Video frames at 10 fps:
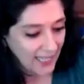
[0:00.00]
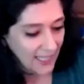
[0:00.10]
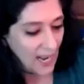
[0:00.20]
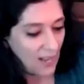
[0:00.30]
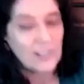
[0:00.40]

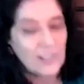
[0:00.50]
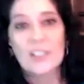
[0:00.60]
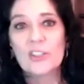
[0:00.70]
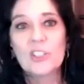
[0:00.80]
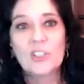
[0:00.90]
it out and
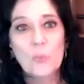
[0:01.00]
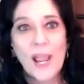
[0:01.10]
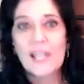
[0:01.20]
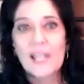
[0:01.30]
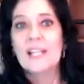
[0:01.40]
you're just
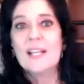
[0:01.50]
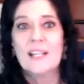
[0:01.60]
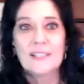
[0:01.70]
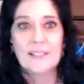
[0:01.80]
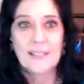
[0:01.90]
waiting,
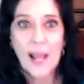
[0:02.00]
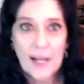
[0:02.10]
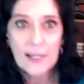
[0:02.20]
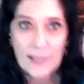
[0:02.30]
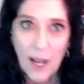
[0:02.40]
set
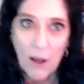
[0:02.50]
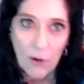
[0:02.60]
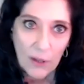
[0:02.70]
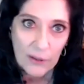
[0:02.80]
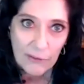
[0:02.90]
it
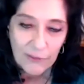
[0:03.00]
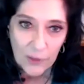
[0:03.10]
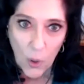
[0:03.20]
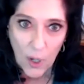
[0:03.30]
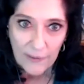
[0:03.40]
down on the
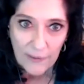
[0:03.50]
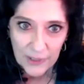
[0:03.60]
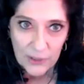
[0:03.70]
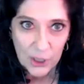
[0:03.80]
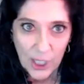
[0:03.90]
floor of
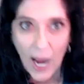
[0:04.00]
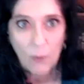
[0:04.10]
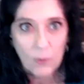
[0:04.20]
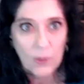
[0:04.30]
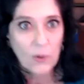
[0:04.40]
your
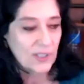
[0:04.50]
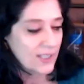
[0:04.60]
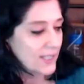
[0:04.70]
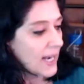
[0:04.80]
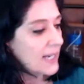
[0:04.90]
shower or
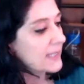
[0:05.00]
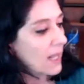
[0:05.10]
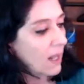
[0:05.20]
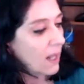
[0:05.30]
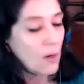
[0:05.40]
set it
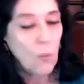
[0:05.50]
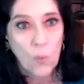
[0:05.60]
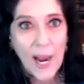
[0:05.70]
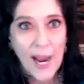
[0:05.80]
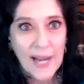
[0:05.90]
down on a
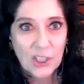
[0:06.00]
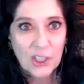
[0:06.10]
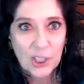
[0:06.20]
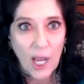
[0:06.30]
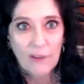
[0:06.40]
wide
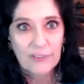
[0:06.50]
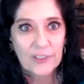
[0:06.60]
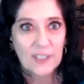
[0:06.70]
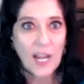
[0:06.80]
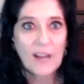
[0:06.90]
shelf.
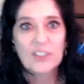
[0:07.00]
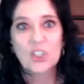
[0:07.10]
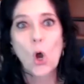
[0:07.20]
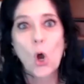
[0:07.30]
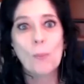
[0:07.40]
Because I have
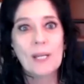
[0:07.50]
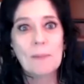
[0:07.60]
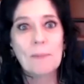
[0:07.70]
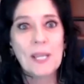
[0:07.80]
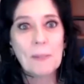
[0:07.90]
so many
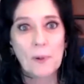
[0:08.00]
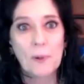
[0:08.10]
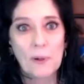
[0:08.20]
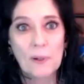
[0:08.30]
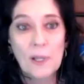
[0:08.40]

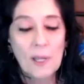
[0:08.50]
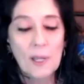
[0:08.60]
people